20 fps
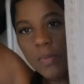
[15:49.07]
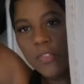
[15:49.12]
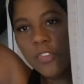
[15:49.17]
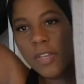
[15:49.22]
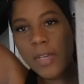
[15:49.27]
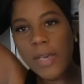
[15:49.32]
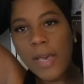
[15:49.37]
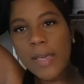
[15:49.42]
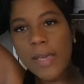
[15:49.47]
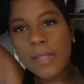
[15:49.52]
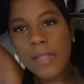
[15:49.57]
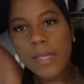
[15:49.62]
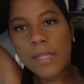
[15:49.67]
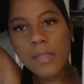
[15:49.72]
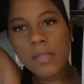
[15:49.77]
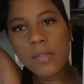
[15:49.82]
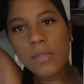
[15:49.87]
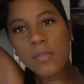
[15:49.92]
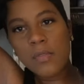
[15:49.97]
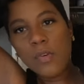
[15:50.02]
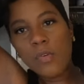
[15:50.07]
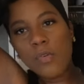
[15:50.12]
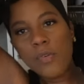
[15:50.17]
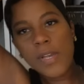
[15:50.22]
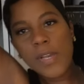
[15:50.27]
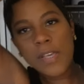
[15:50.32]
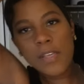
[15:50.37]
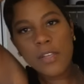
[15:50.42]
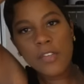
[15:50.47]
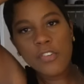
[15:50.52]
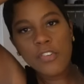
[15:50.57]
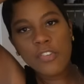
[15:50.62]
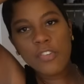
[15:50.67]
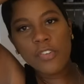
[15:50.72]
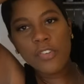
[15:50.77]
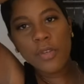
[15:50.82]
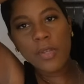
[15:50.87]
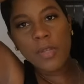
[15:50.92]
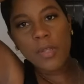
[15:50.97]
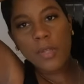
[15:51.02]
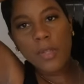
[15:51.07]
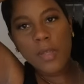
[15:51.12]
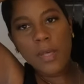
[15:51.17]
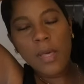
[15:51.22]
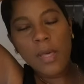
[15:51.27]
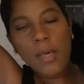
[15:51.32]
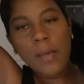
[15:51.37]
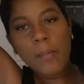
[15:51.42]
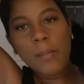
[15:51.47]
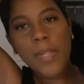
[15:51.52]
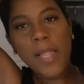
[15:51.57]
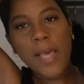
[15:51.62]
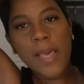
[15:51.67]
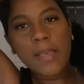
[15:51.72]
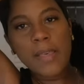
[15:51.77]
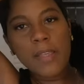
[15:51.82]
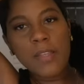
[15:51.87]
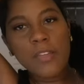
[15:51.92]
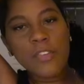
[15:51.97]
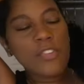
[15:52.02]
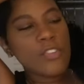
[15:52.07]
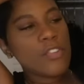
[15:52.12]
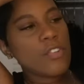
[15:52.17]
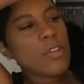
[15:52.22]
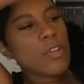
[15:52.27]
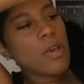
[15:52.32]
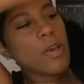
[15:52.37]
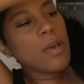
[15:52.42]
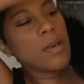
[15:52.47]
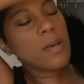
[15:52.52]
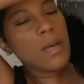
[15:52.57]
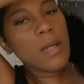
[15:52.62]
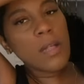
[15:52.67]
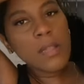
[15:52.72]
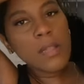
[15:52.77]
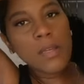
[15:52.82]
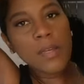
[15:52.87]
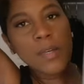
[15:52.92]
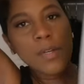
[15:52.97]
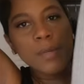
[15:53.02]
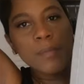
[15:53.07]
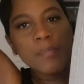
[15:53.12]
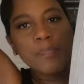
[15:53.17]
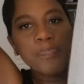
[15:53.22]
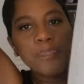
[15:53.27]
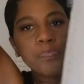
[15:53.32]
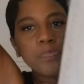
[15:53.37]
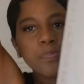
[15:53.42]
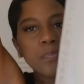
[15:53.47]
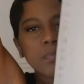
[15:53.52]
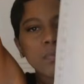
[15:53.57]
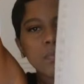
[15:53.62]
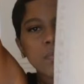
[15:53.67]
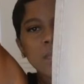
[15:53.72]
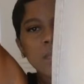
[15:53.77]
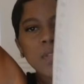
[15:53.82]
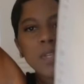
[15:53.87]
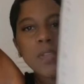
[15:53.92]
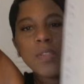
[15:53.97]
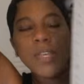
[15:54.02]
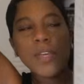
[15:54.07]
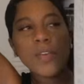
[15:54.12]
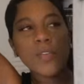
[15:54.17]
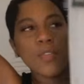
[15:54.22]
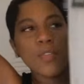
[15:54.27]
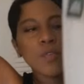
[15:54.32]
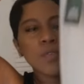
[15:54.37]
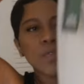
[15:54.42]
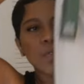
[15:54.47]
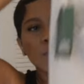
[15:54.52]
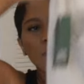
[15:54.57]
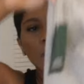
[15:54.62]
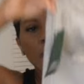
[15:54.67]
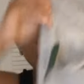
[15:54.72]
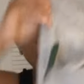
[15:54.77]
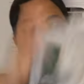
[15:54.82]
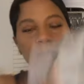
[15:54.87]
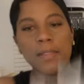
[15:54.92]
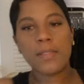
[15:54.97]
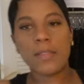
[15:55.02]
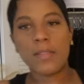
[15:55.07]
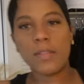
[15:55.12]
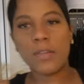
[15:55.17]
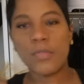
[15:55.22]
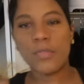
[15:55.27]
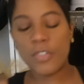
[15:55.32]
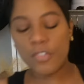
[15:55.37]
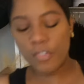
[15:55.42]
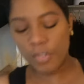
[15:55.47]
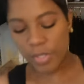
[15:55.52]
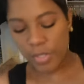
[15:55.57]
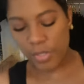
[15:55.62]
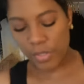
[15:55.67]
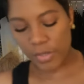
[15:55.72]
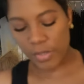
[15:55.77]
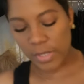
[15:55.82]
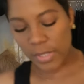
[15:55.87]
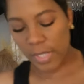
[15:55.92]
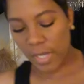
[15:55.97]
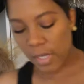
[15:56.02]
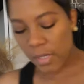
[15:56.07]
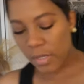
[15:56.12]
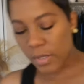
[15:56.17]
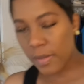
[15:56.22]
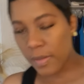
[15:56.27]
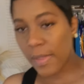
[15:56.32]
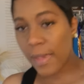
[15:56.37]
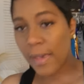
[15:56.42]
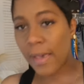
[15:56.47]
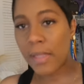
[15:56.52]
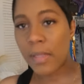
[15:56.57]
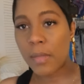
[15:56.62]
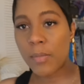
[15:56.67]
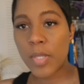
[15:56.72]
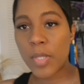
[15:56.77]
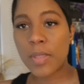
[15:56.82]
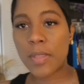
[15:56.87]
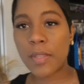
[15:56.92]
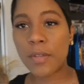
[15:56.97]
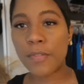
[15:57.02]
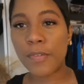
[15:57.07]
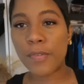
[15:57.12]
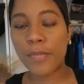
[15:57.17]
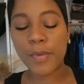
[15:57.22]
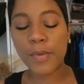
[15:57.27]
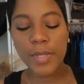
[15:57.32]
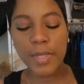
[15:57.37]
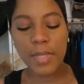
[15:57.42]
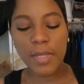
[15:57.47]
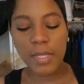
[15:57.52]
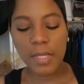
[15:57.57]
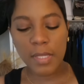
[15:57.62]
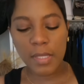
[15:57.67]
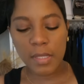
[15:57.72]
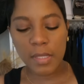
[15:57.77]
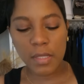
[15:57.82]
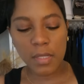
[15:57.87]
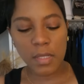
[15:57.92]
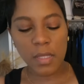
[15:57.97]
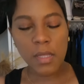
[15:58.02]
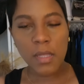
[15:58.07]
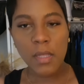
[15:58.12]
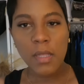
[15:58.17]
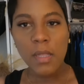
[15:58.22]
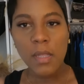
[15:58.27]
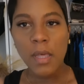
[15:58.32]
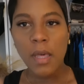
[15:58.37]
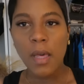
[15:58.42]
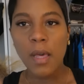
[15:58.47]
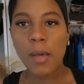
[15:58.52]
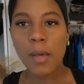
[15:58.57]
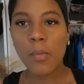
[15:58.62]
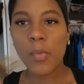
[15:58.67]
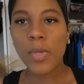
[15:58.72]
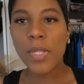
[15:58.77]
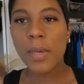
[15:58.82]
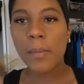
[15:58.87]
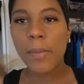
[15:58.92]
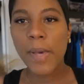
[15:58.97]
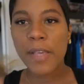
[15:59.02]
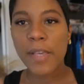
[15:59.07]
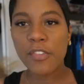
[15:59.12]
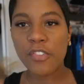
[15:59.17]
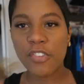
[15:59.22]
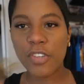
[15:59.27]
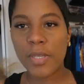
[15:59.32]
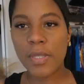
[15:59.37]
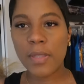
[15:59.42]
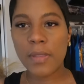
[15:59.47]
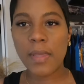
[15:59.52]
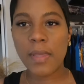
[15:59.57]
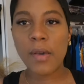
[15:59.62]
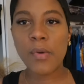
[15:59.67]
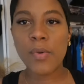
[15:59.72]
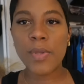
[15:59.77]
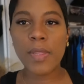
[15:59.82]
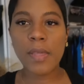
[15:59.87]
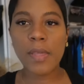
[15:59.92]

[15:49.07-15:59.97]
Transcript: which I got in like this grayish, uh, blackish uh, color. They are so, so nice. They're originally $30. I got them on sale for 14 um, When I buy jeans, I always